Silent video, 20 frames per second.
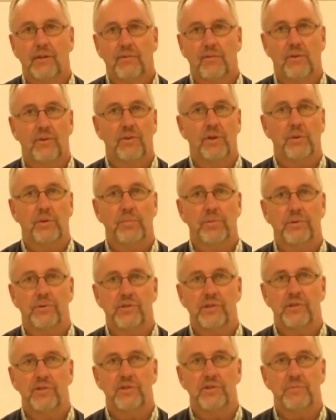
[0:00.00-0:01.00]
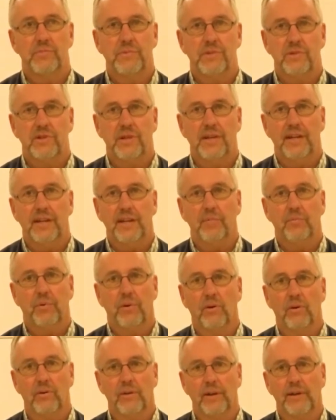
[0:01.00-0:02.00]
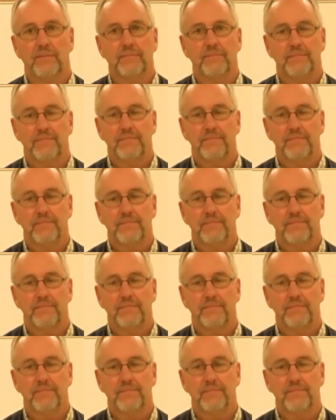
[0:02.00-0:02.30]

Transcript: for their precision machining program.